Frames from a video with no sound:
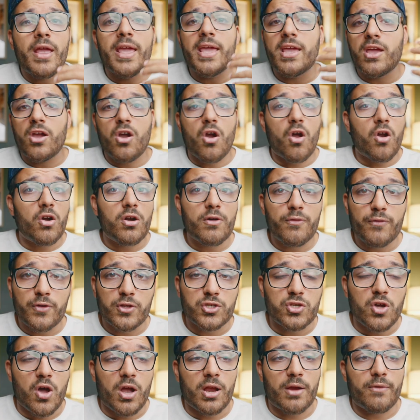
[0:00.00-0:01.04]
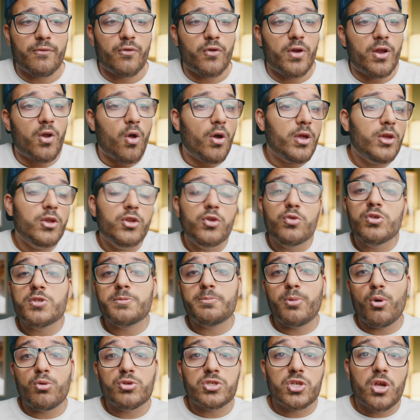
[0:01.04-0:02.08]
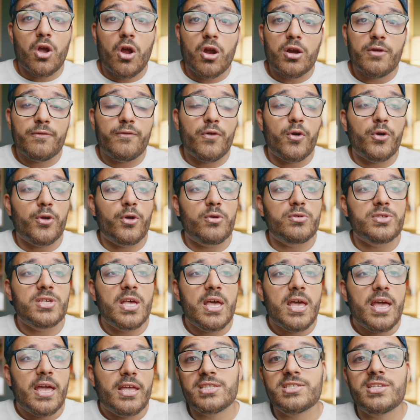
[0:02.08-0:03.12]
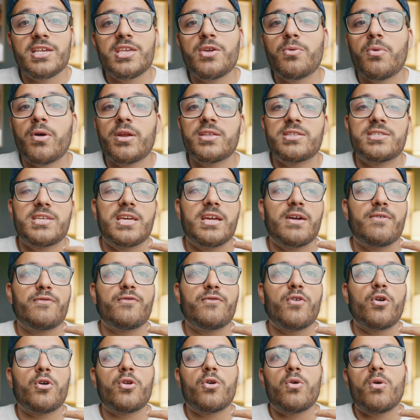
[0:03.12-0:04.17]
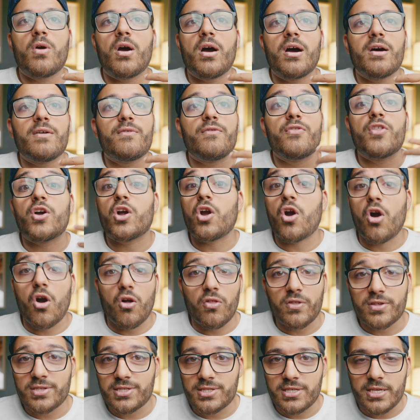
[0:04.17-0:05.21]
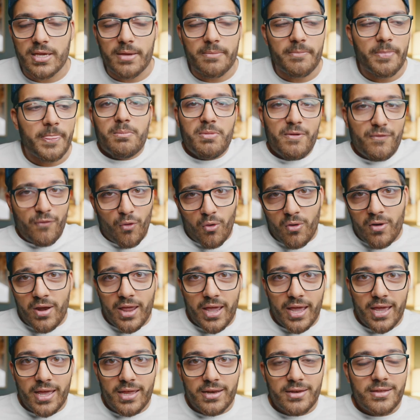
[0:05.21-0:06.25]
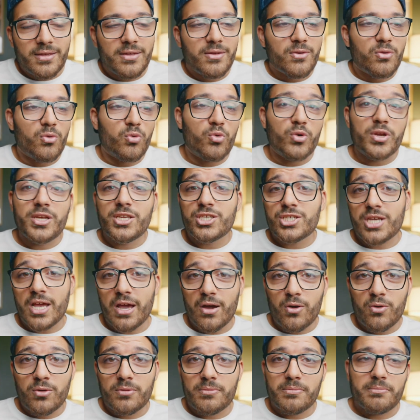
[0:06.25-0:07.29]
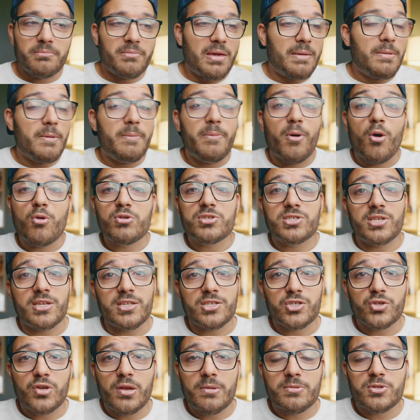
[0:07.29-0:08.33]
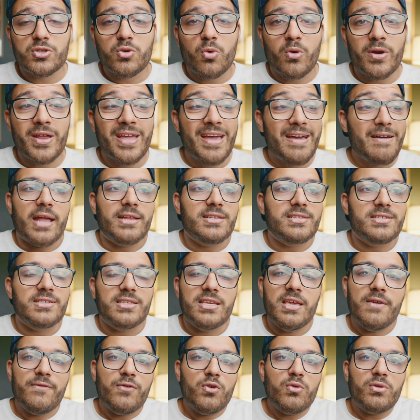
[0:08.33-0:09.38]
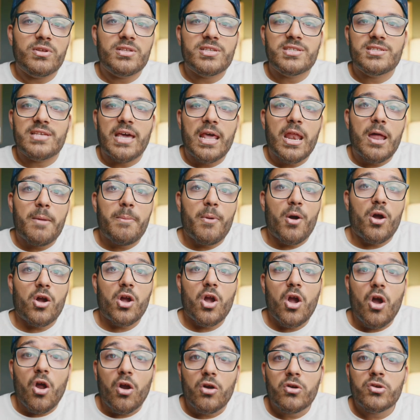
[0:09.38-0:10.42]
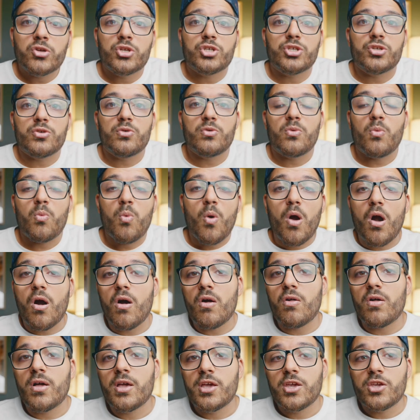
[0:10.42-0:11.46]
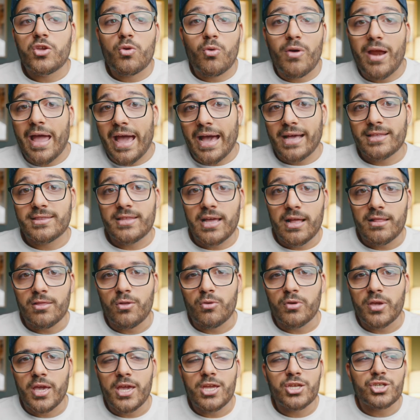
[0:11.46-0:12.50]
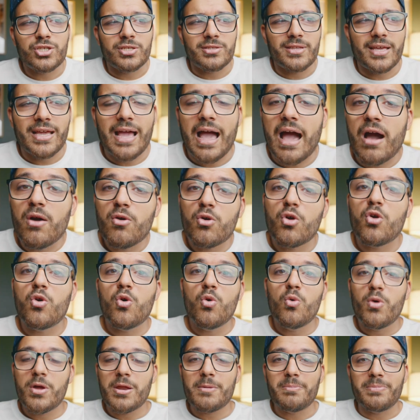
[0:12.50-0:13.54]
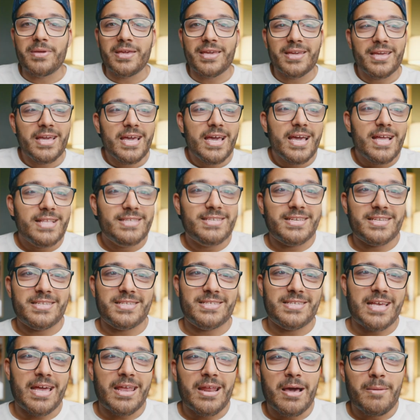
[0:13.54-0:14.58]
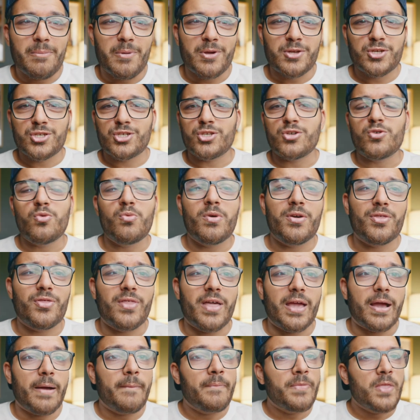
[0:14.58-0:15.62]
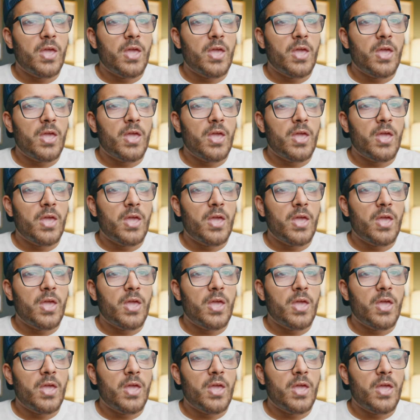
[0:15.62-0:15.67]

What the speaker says: a car photographer and all you do is post car photos, let's say you want to take a photo of the Colosseum. Beforehand, reach out, maybe post an Instagram story, and see if you can set up a car shoot while you're at that location. Like, how cool would it be to set up a shoot with like